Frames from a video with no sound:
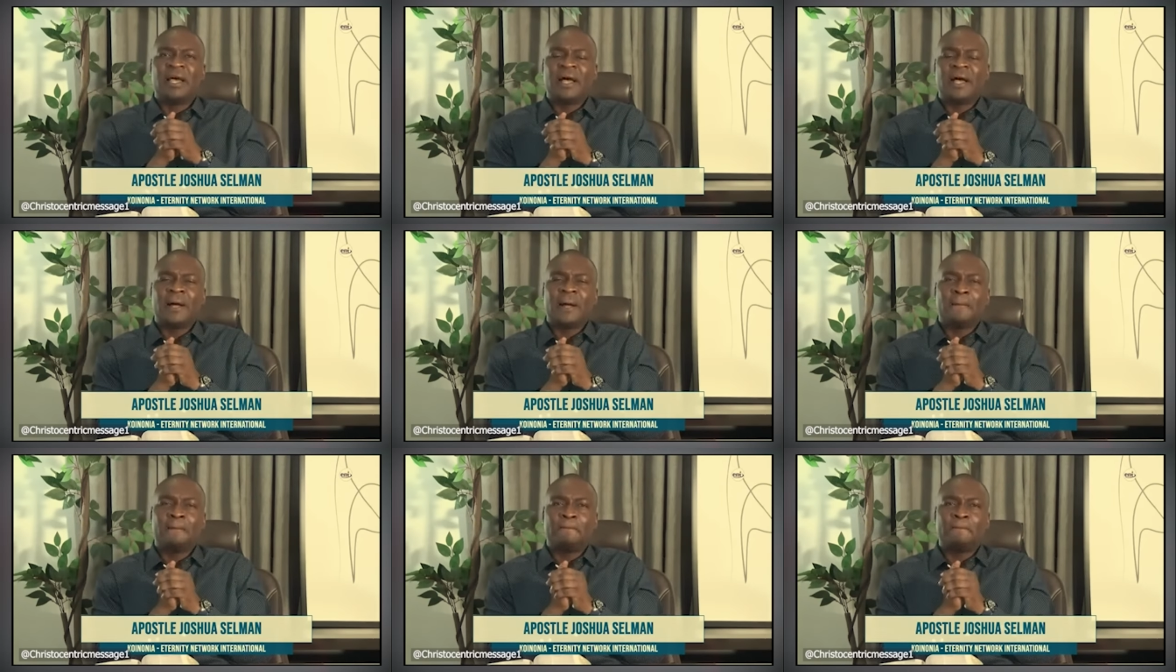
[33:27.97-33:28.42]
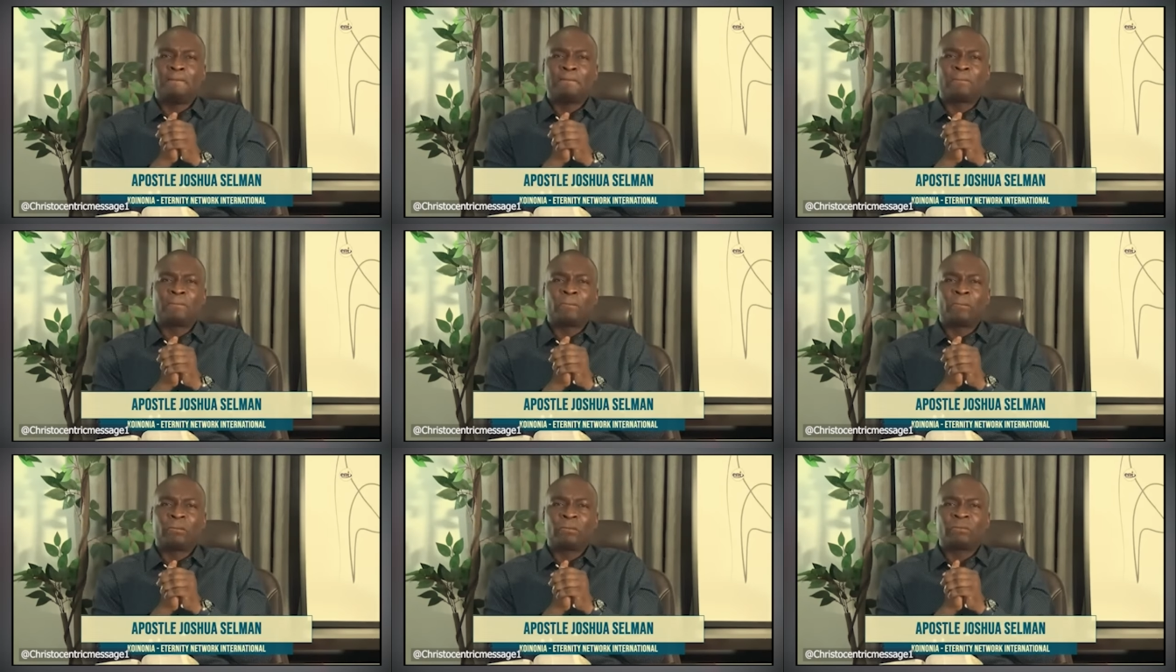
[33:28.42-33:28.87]
um,
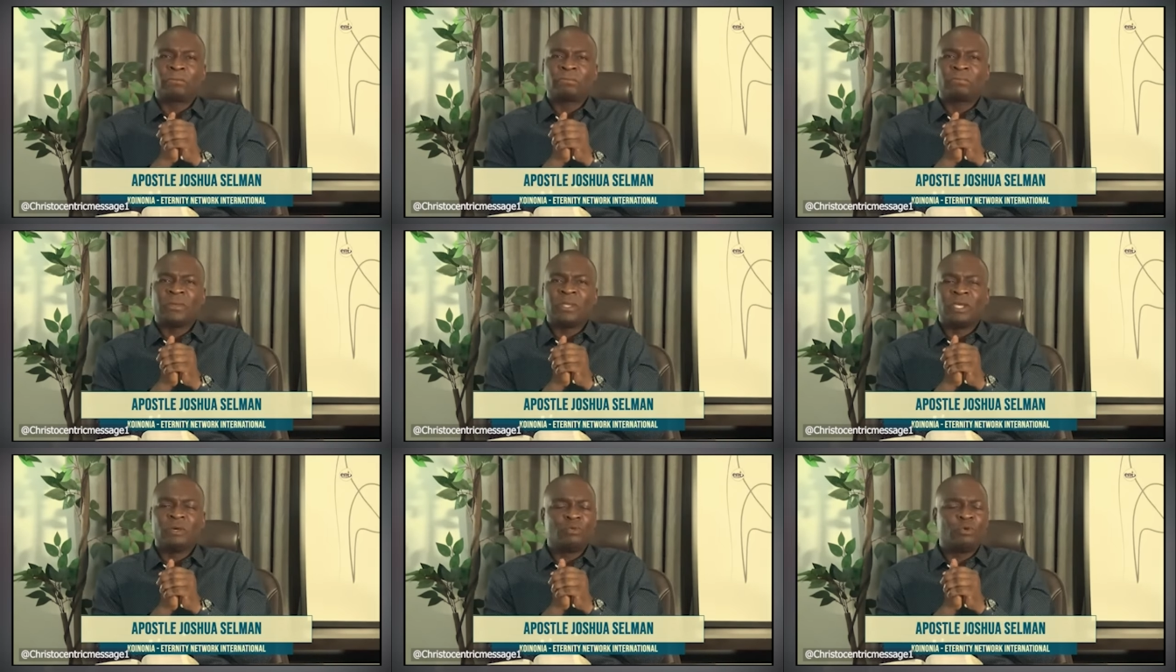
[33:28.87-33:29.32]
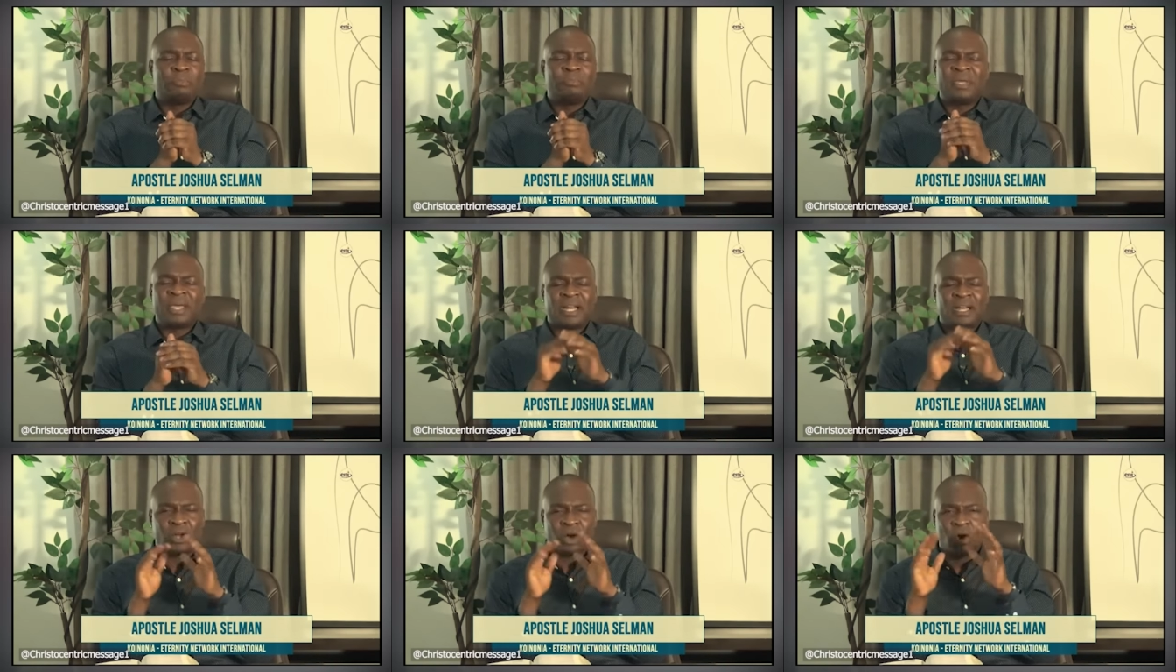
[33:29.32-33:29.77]
it would
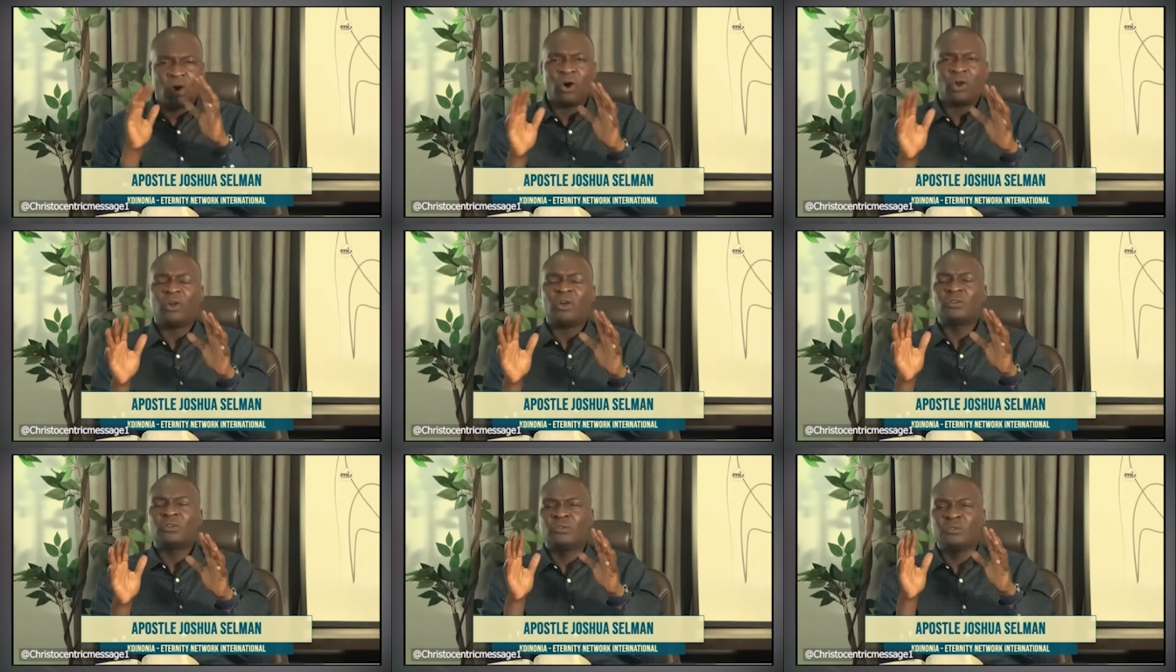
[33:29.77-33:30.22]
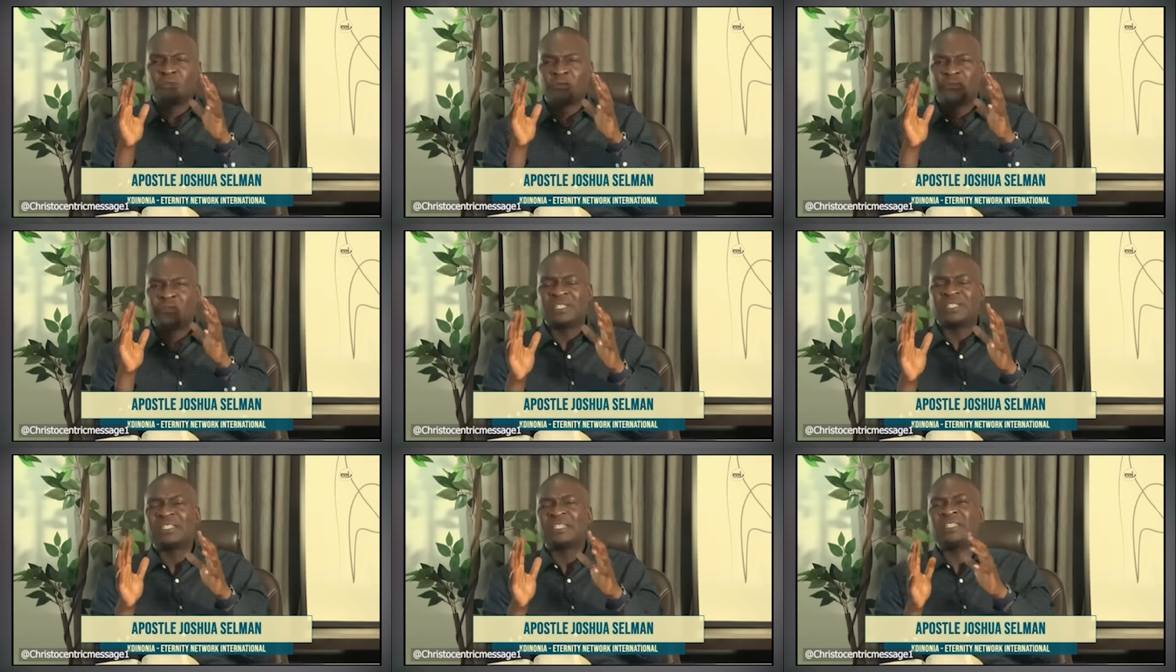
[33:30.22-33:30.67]
be an honor to
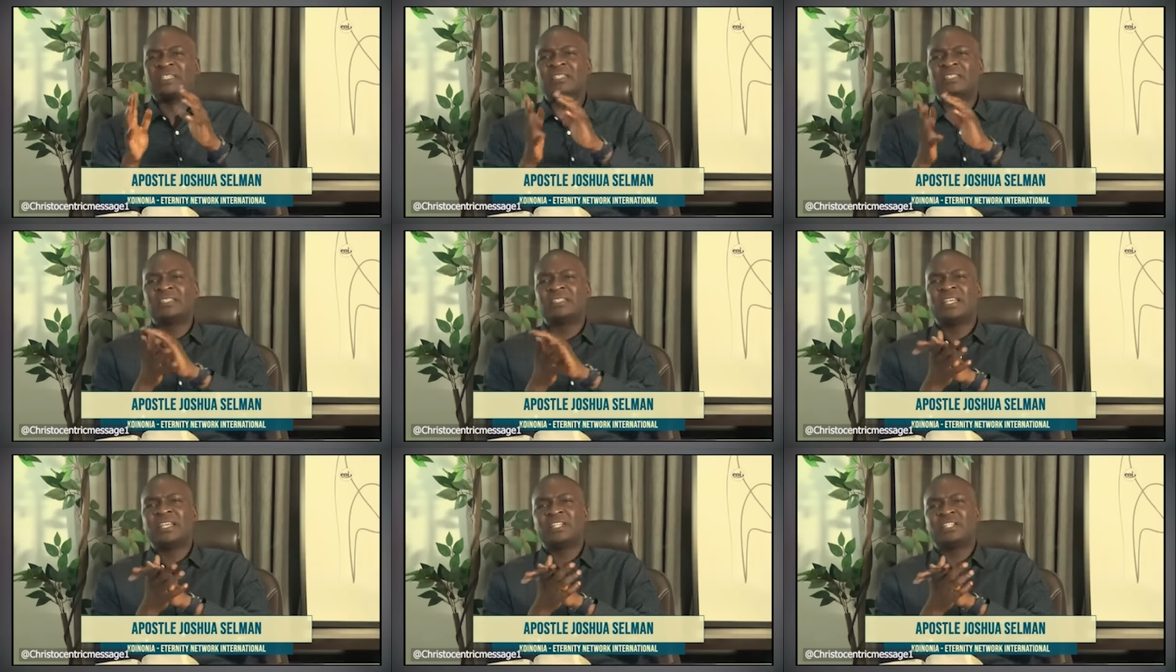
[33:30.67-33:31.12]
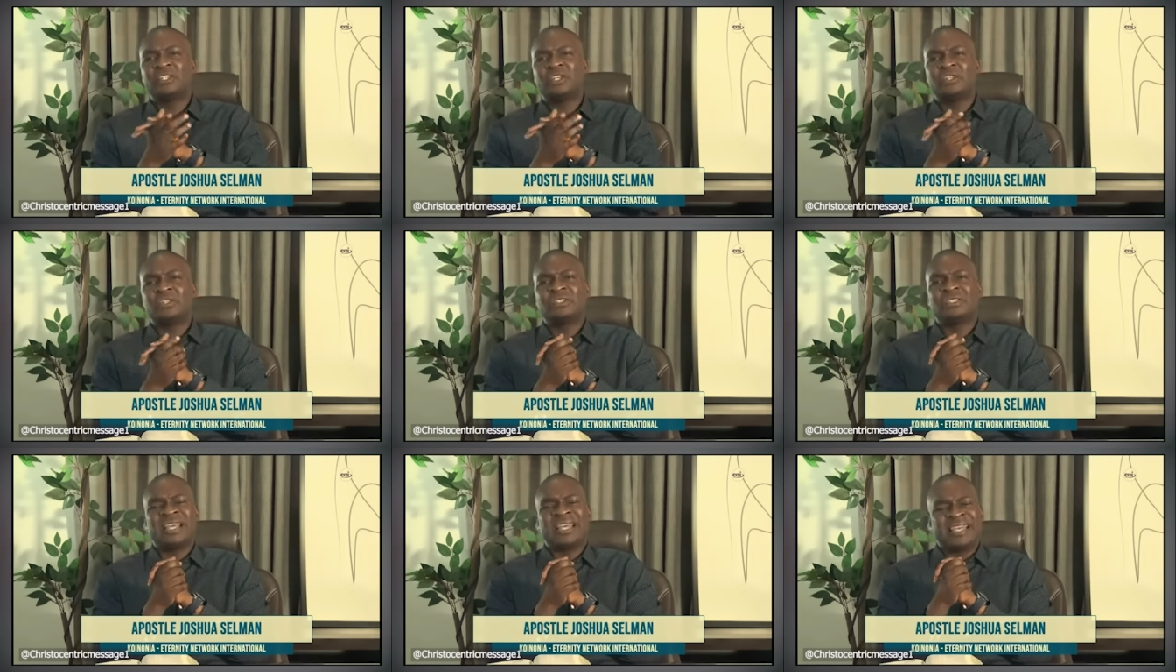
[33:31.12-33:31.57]
visit these
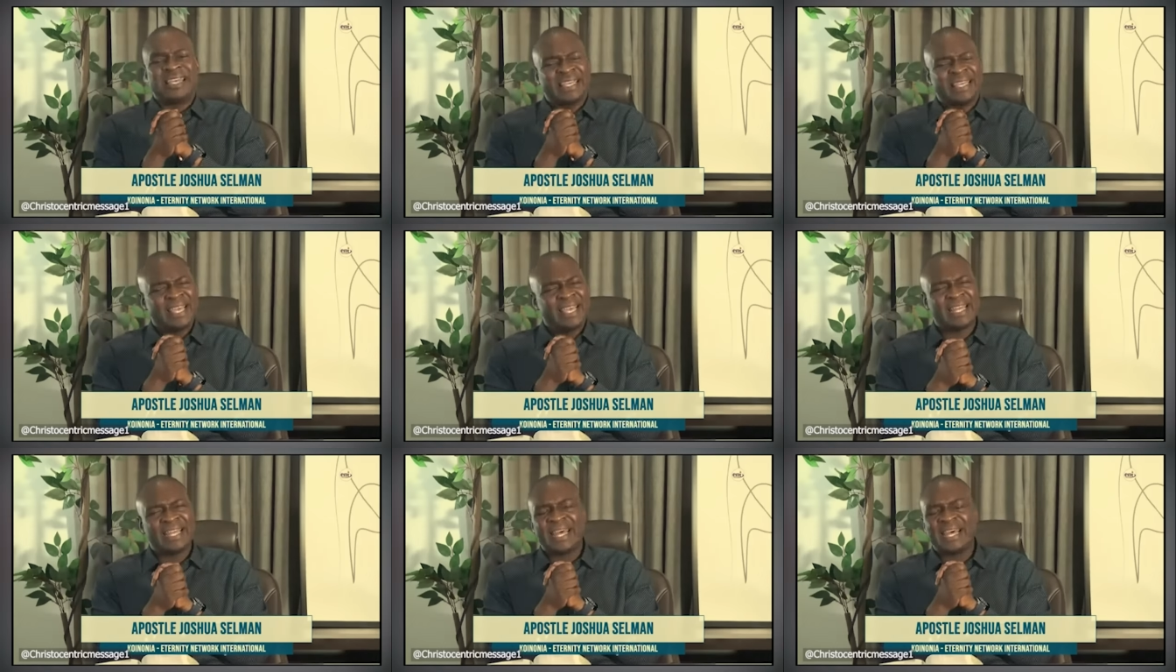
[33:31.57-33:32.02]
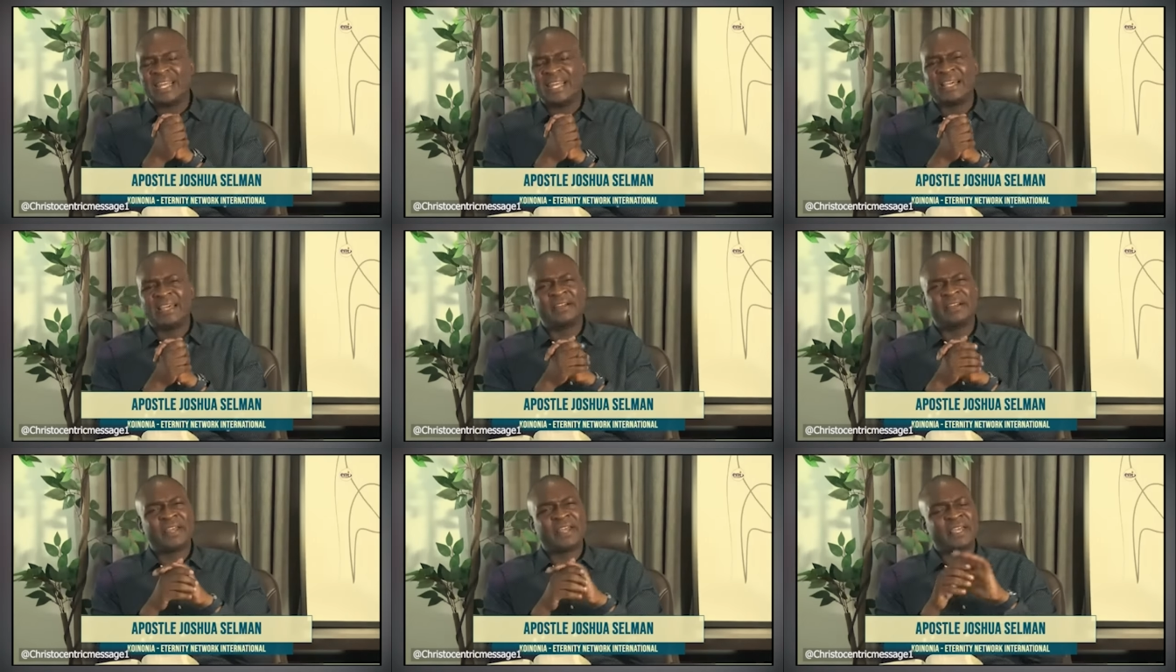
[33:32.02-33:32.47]
nations again and
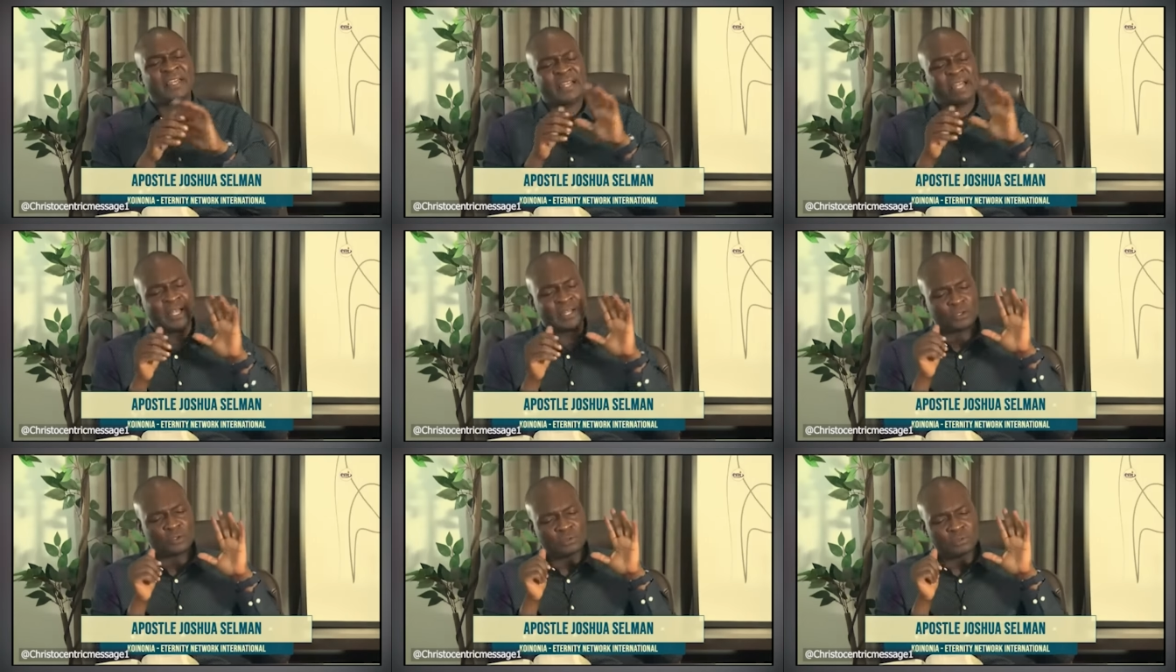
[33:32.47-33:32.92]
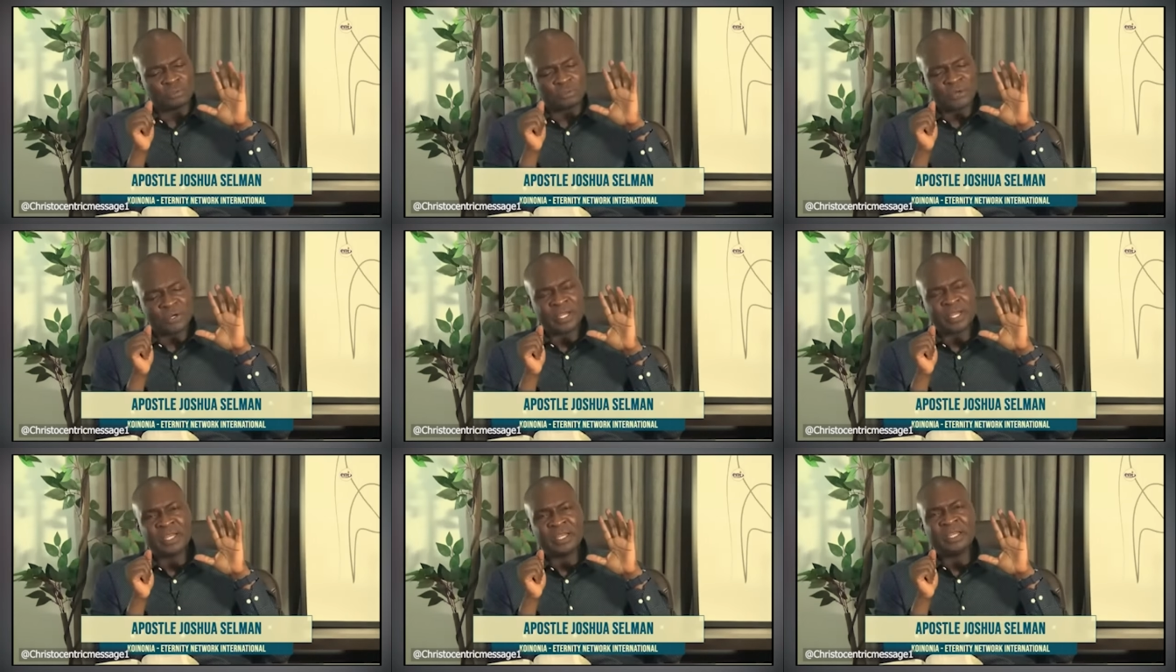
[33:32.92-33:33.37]
again and to
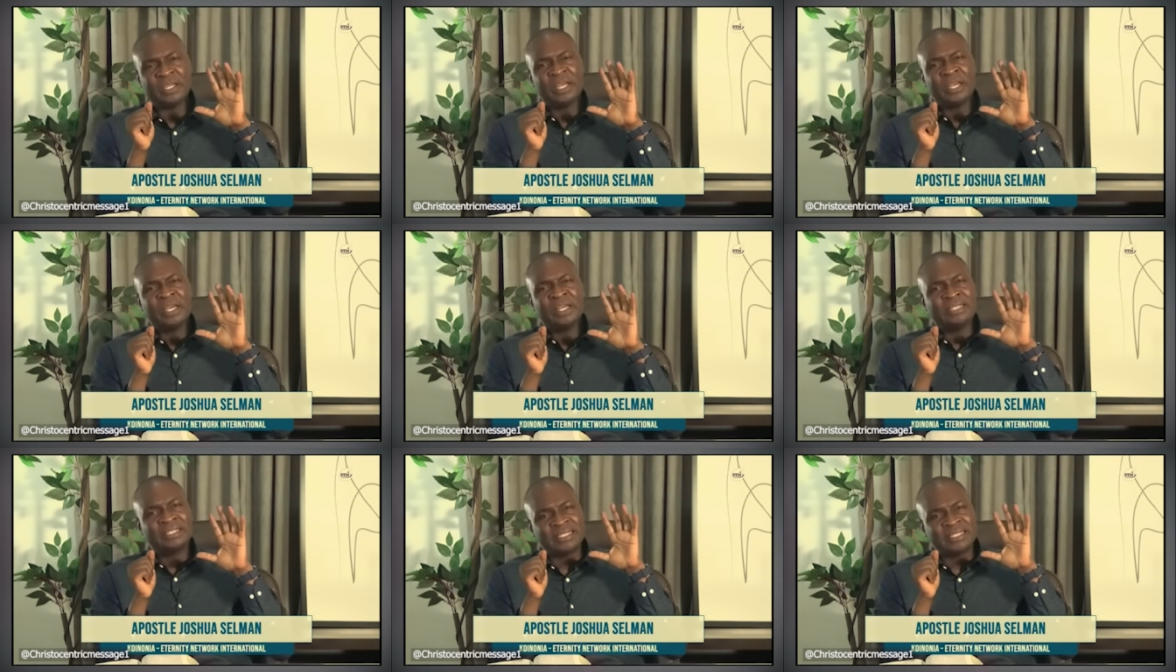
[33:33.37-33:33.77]
bring